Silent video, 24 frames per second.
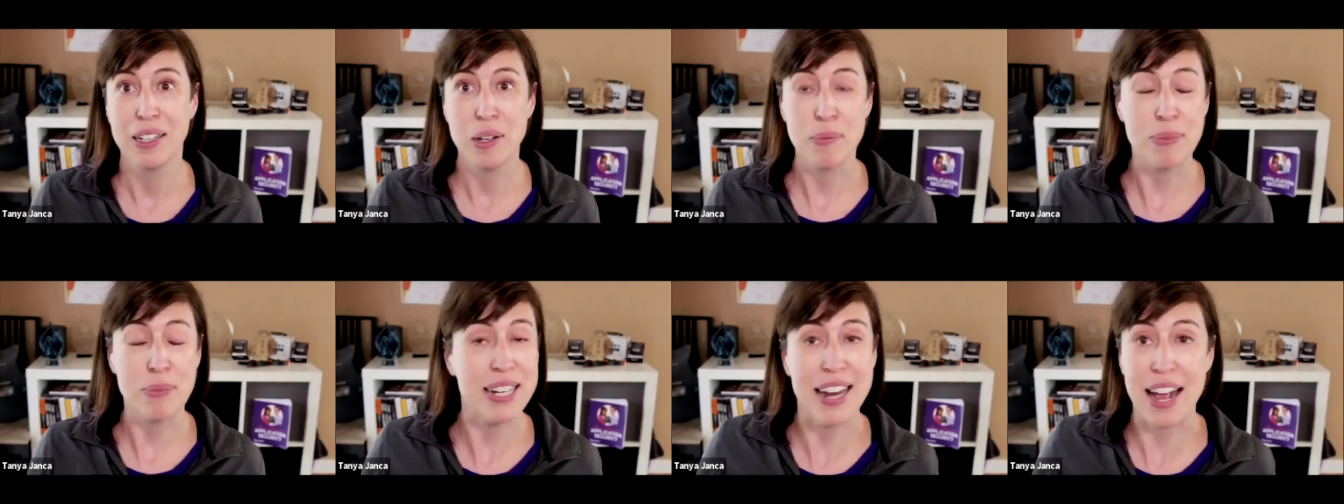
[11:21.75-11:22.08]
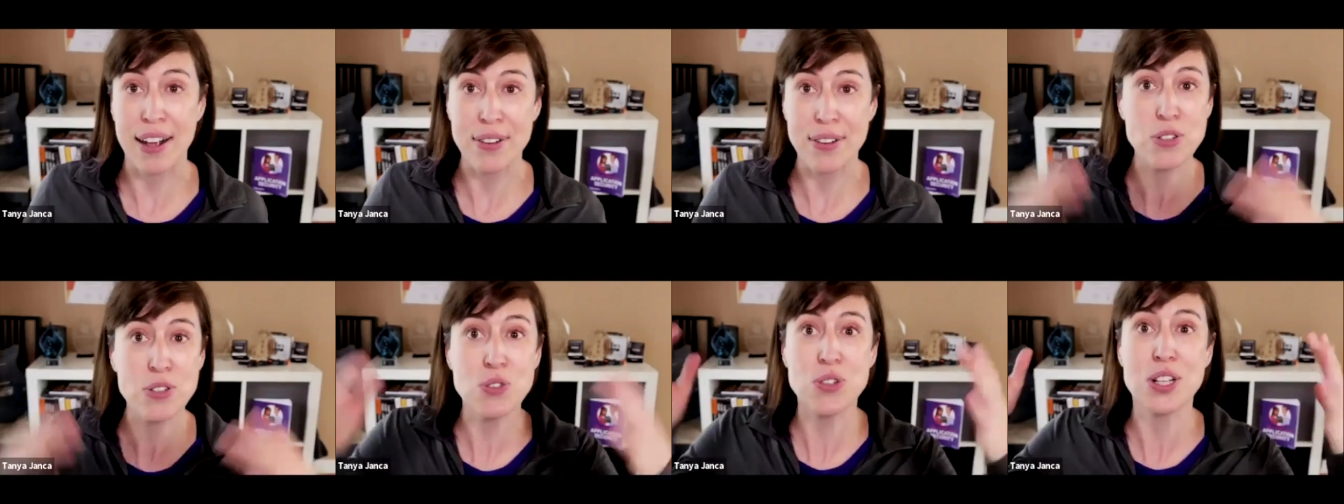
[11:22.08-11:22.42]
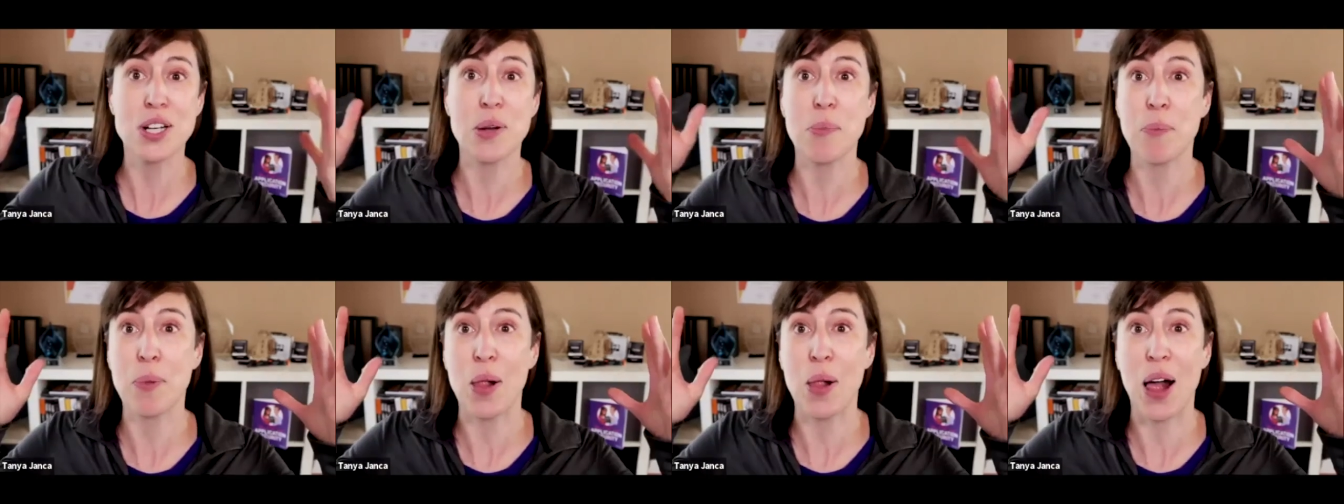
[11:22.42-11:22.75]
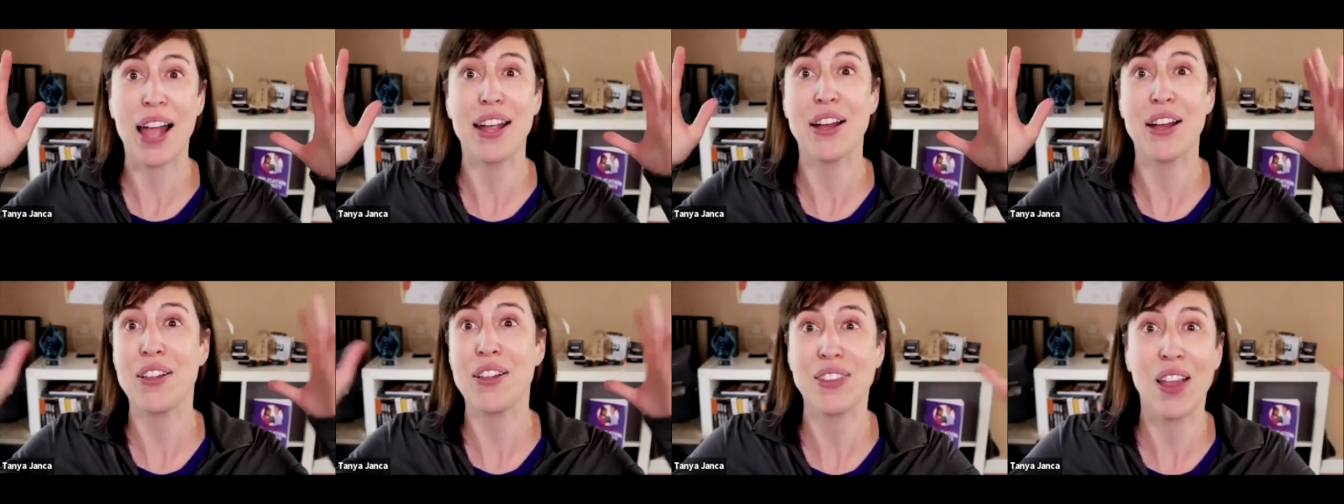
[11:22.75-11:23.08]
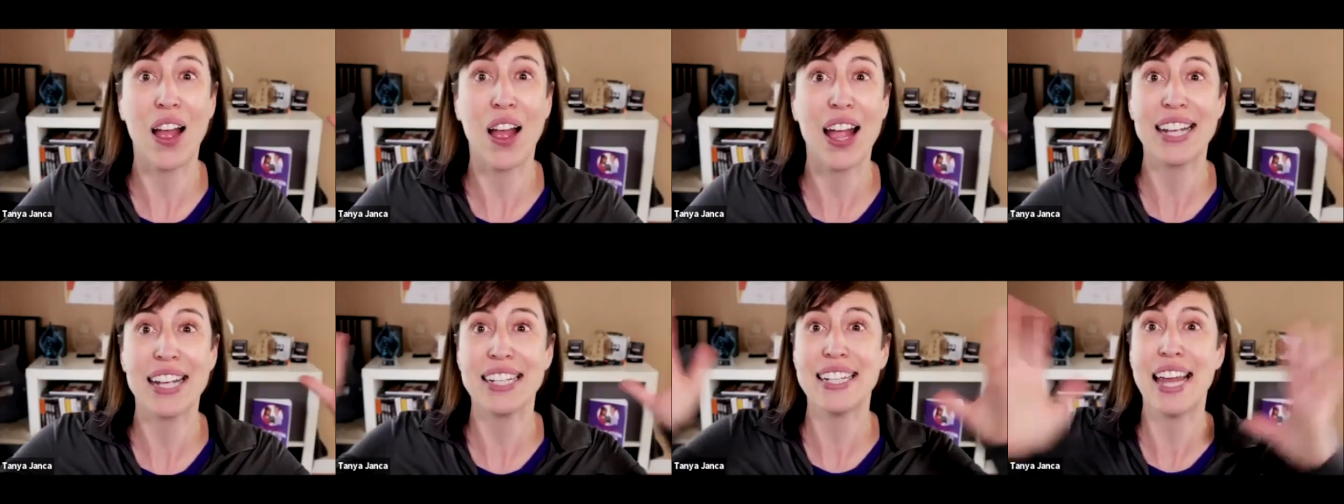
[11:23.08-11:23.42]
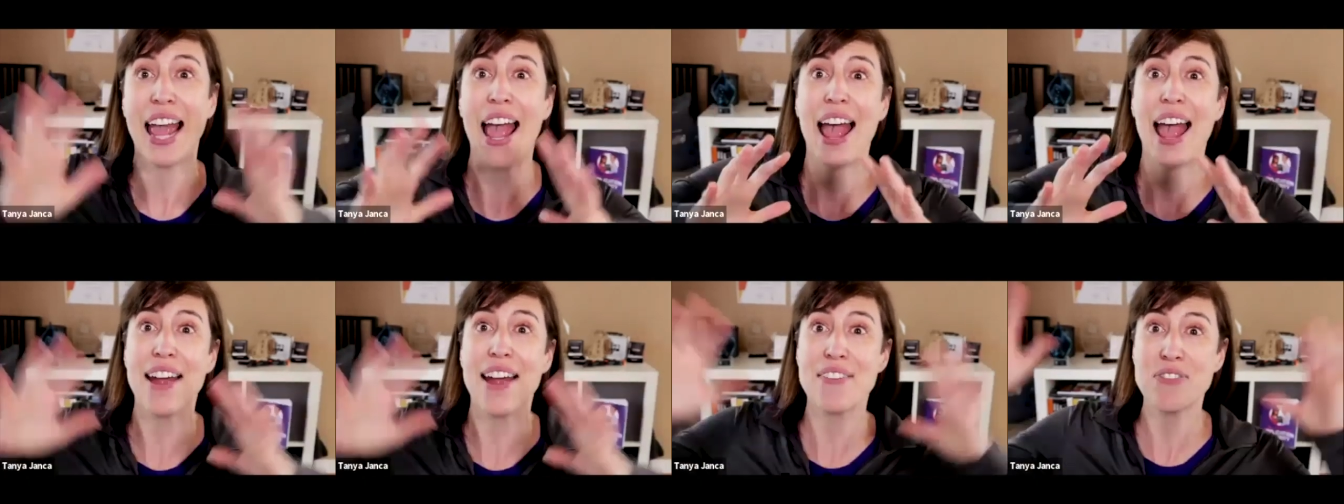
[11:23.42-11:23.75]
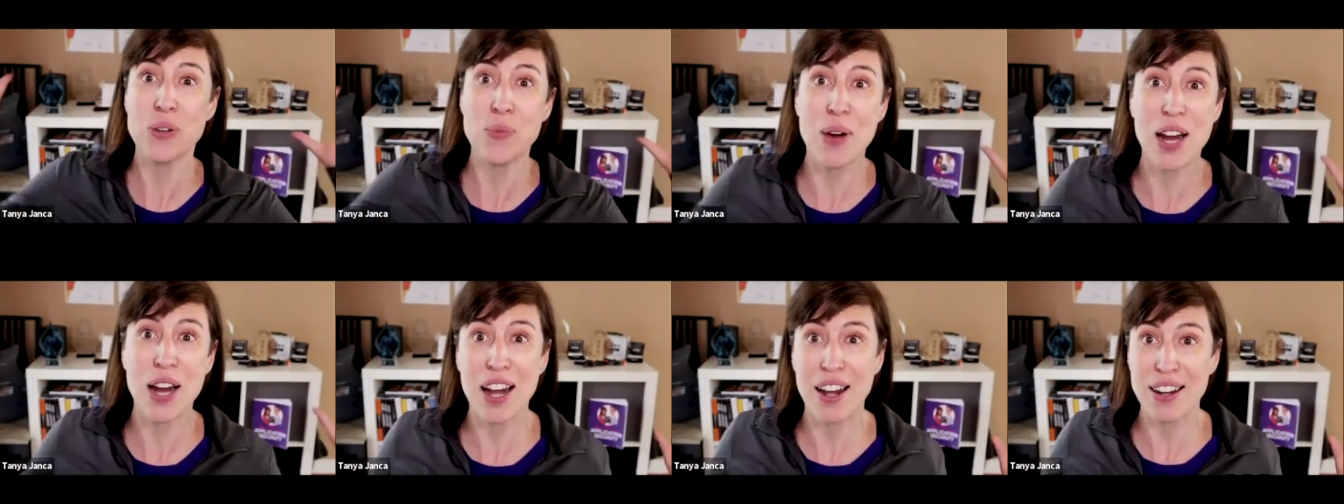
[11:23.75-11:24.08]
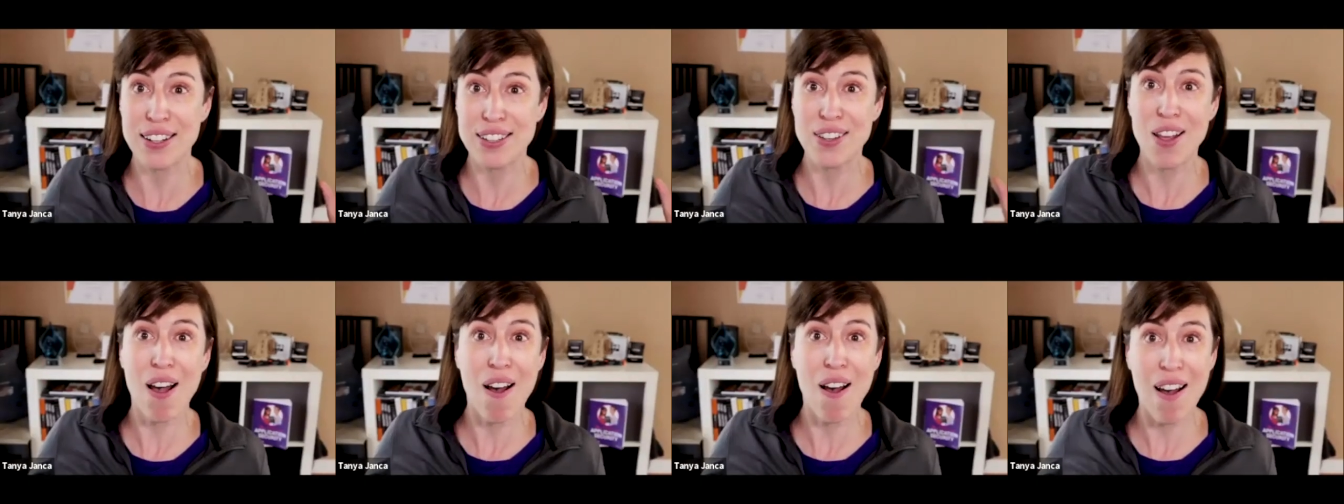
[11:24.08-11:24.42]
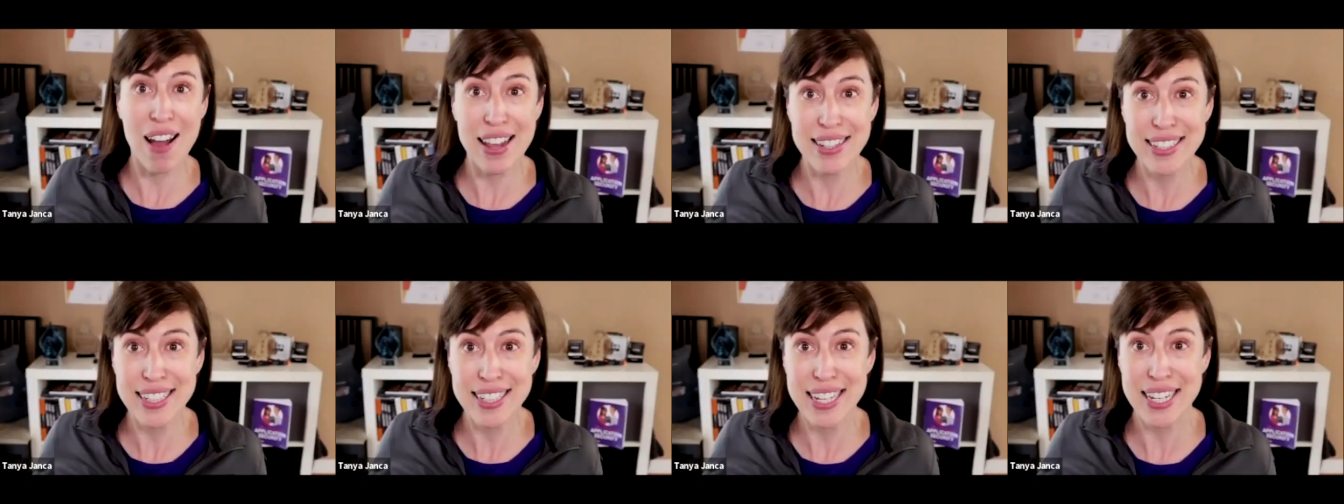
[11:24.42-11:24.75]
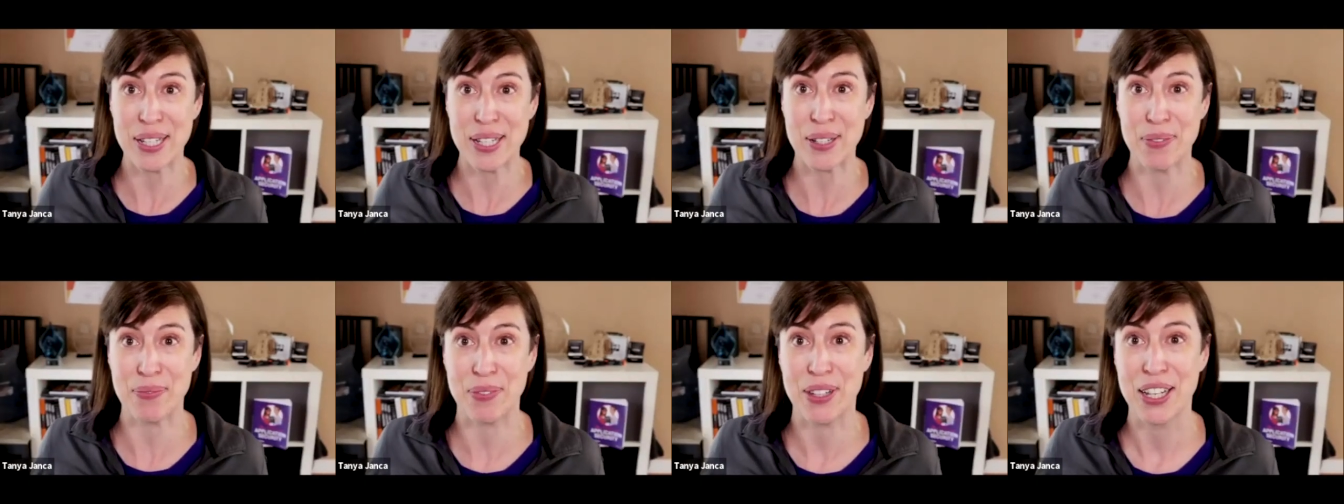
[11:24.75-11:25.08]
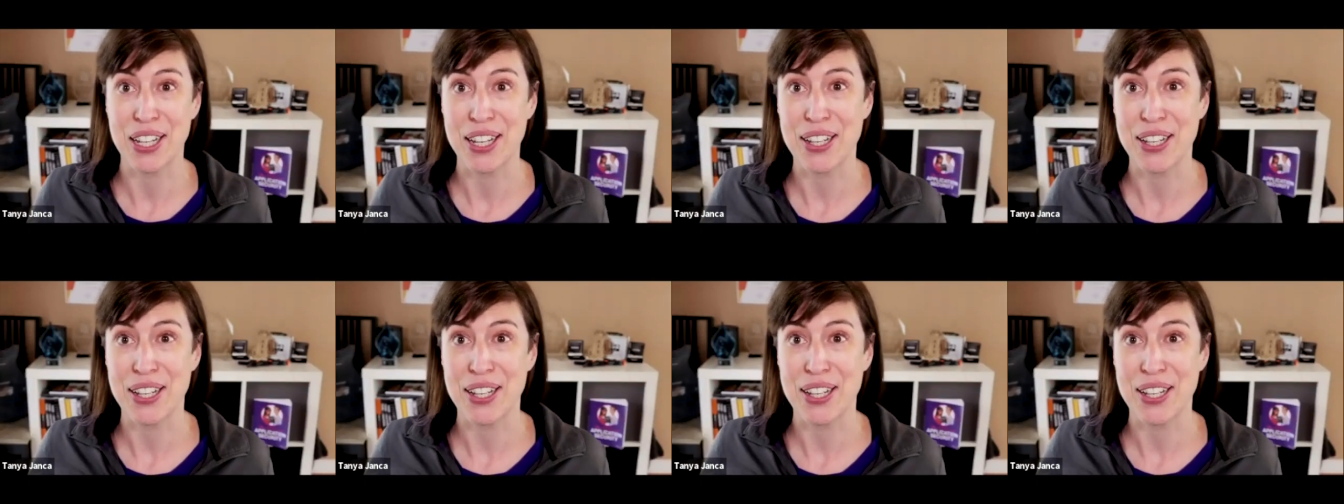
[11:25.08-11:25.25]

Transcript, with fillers: But now you can apply online everywhere. It's awesome.